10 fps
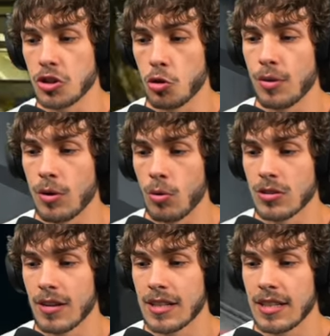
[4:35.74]
visual
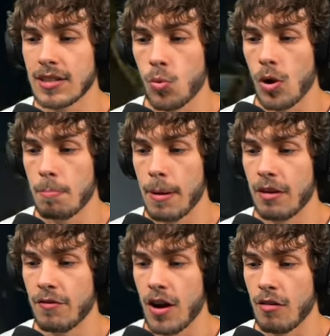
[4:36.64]
recoil. So that is one
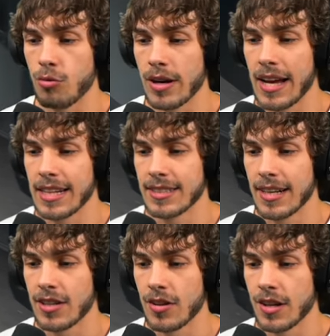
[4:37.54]
benefit of running a
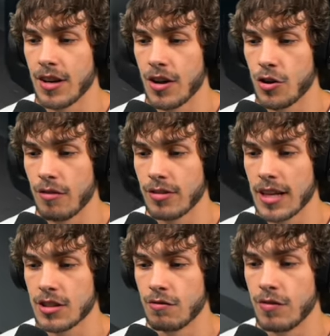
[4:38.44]
sight on the gun. You have
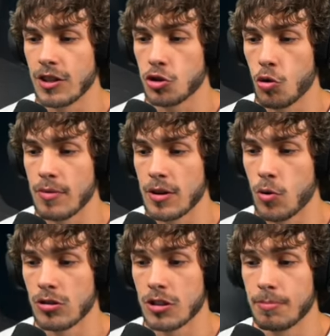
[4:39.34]
less visual
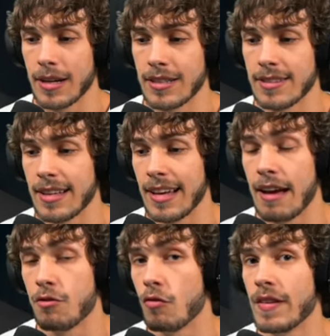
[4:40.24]
recoil just because the
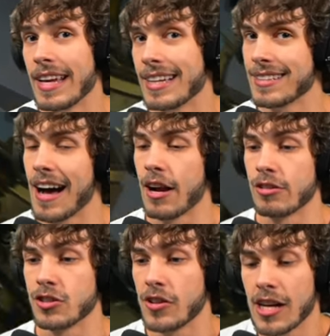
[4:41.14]
FOV is
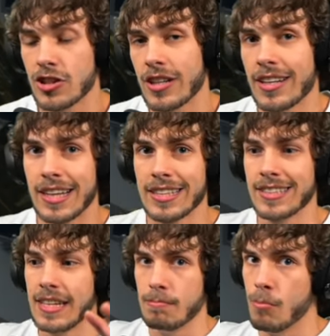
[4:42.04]
higher. And so you actually can like
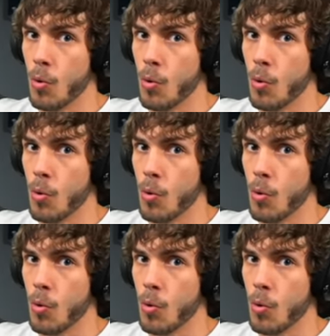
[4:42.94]
see